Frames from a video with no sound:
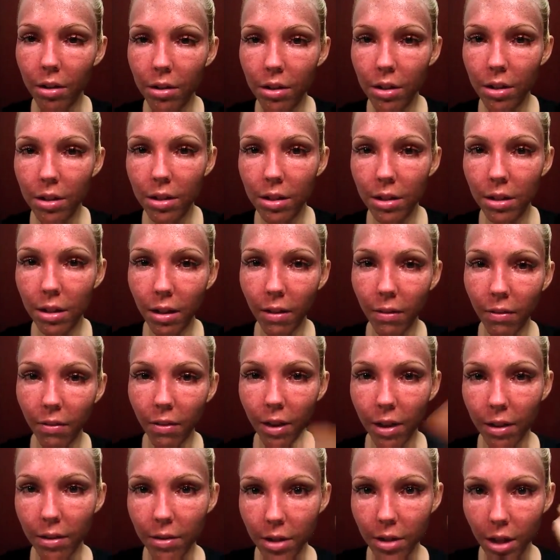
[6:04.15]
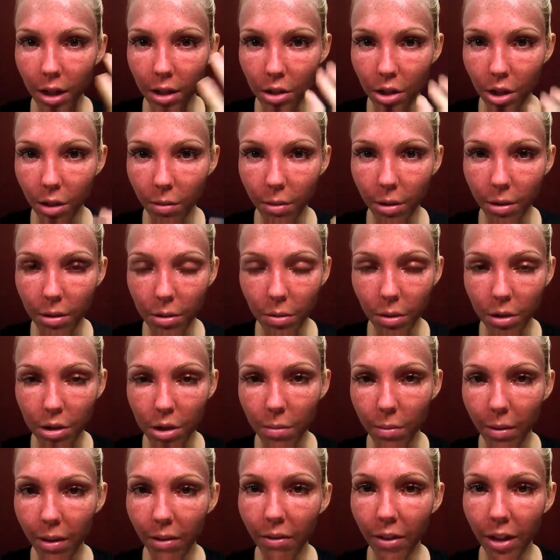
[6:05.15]
Just if I touch it when I was
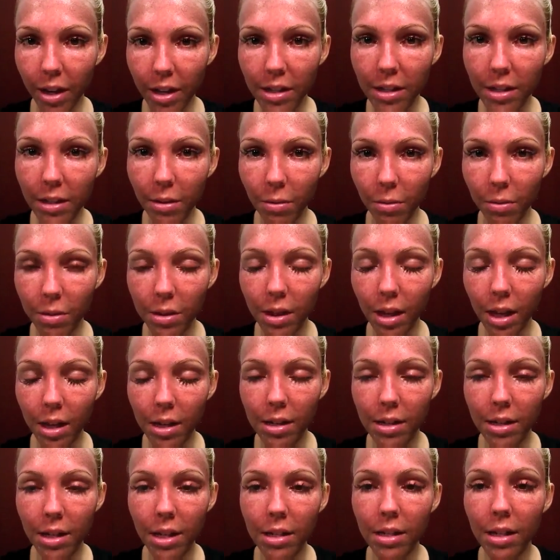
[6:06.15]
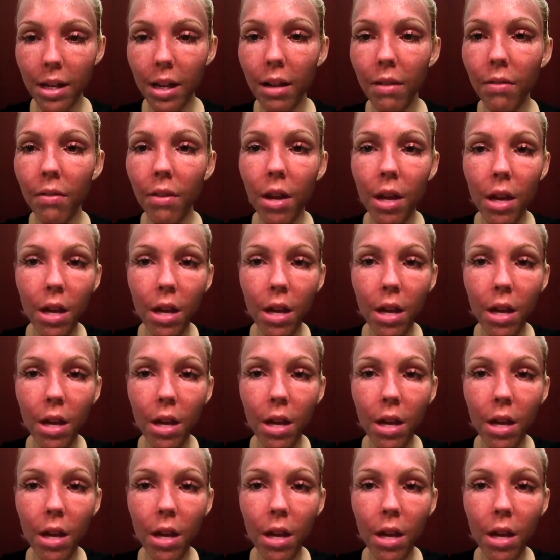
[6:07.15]
washing my face, it was kind of sensitive.